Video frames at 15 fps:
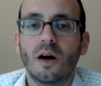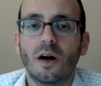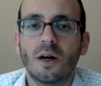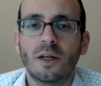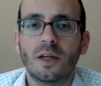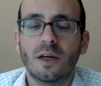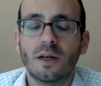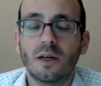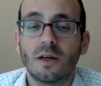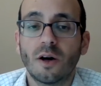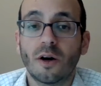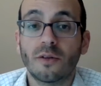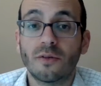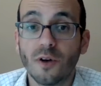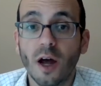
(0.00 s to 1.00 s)
on uh,
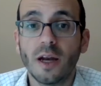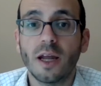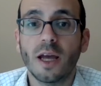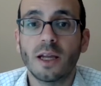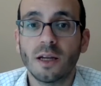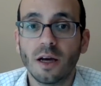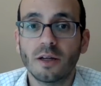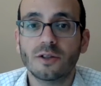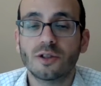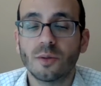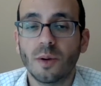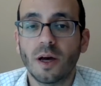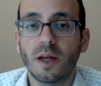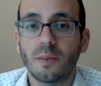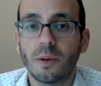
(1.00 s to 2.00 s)
on Friday, not
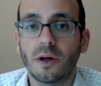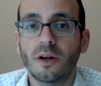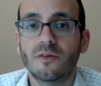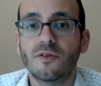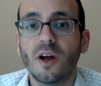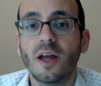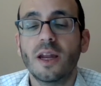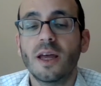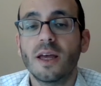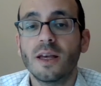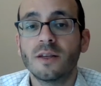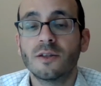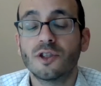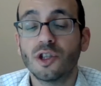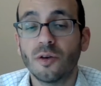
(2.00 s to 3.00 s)
Shabbat, but on Friday
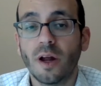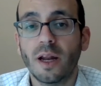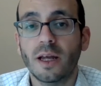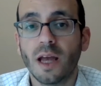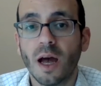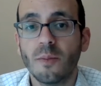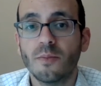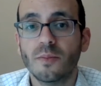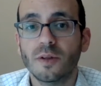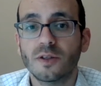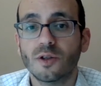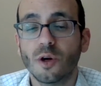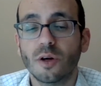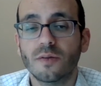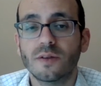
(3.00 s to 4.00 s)
is Shirat Hayam, the
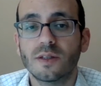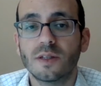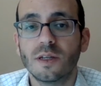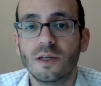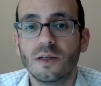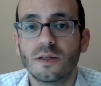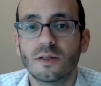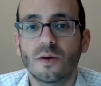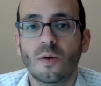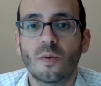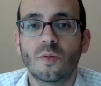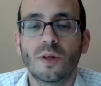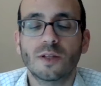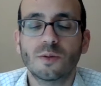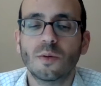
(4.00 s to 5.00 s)
Song of the Sea. So
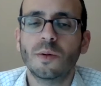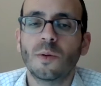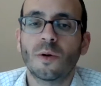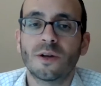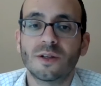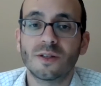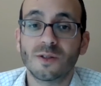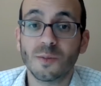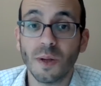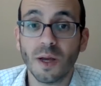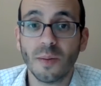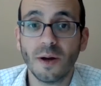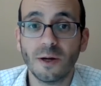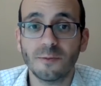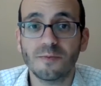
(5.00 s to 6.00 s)
that's what we wanted to speak
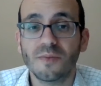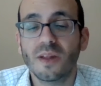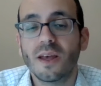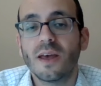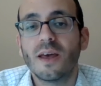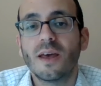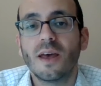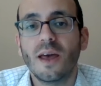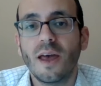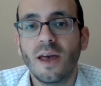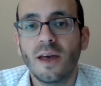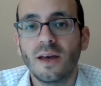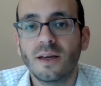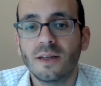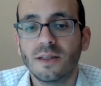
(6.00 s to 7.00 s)
about.
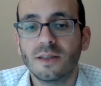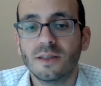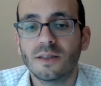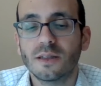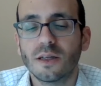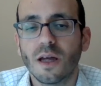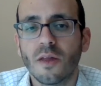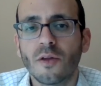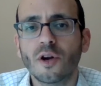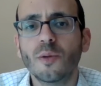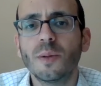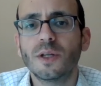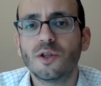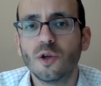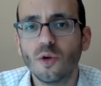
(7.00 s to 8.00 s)
And there's going
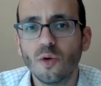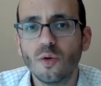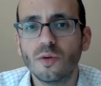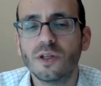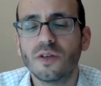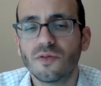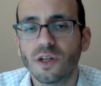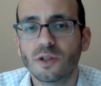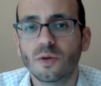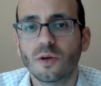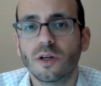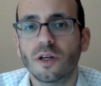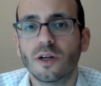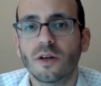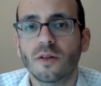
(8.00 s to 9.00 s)
to be two Divrei
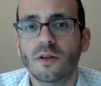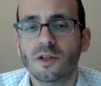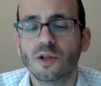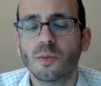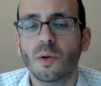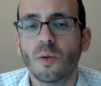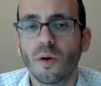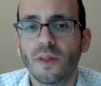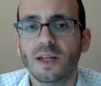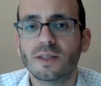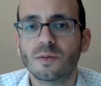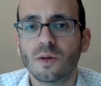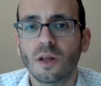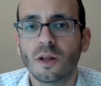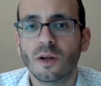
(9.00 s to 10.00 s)
Torah here. There's going to be one that's
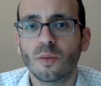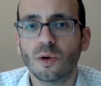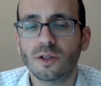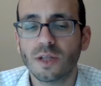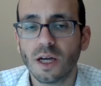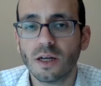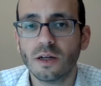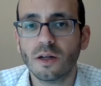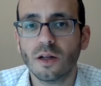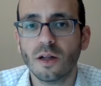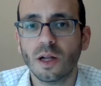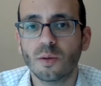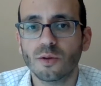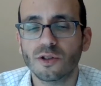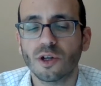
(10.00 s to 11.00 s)
a little more technical,
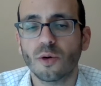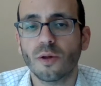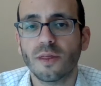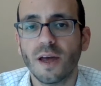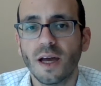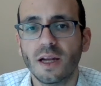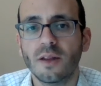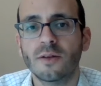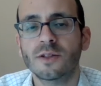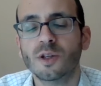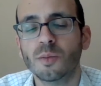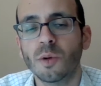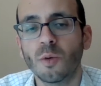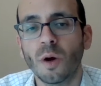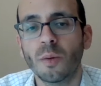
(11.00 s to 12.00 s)
and we'll start with that. And there's
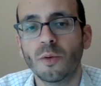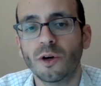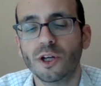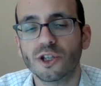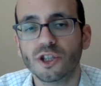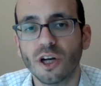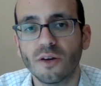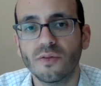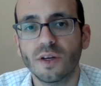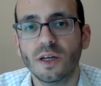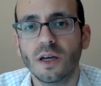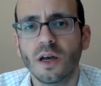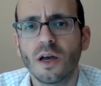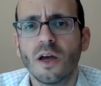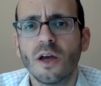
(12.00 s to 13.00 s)
going to be one more Hashkafic.
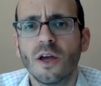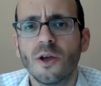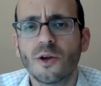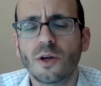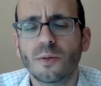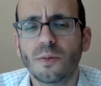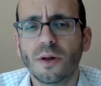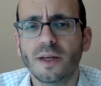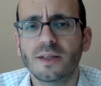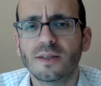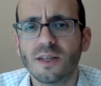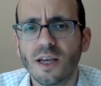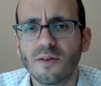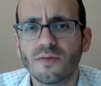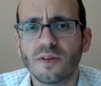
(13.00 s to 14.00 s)
You could probably
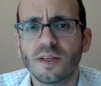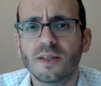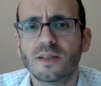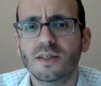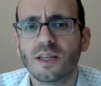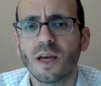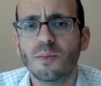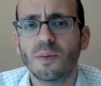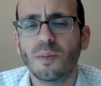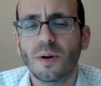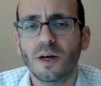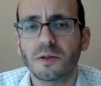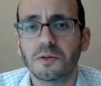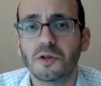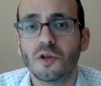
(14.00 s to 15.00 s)
safely skip
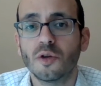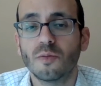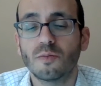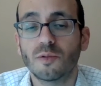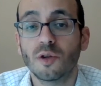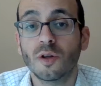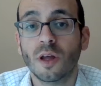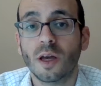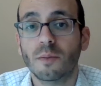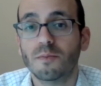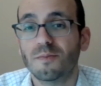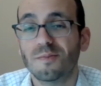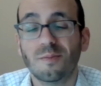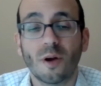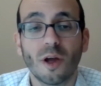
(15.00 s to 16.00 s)
about two to like uh,
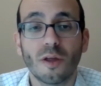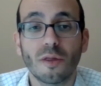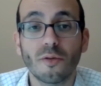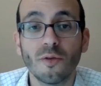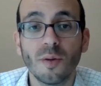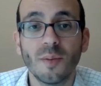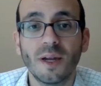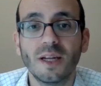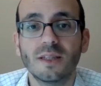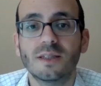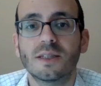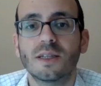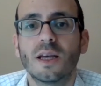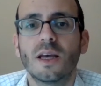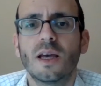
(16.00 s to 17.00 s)
probably three
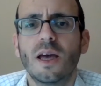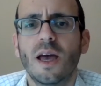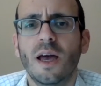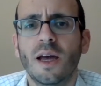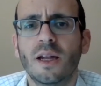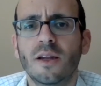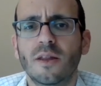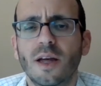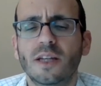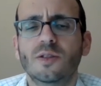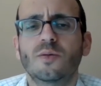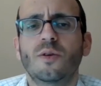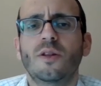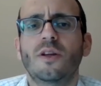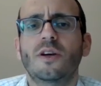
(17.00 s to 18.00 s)
minutes, and that's
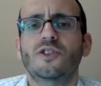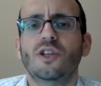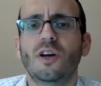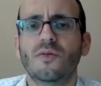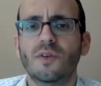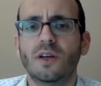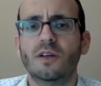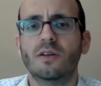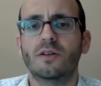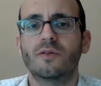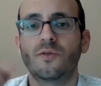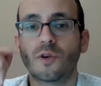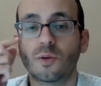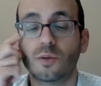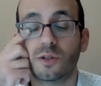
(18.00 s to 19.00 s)
where the Hashkafic
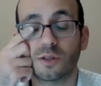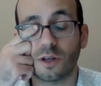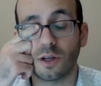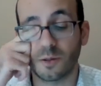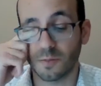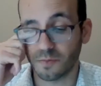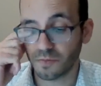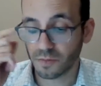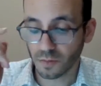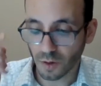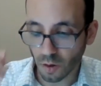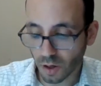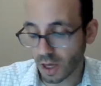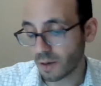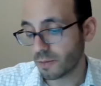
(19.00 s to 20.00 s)
Vort will start.
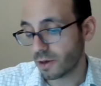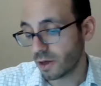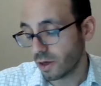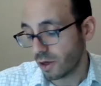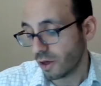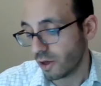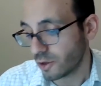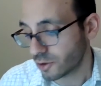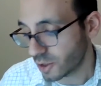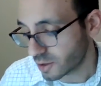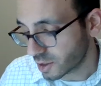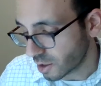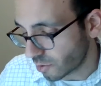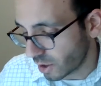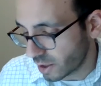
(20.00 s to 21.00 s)
Okay, so let's
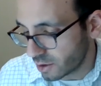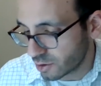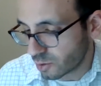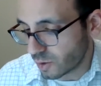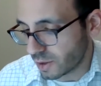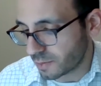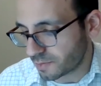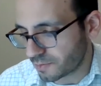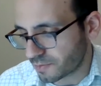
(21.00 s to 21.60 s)
get right into it.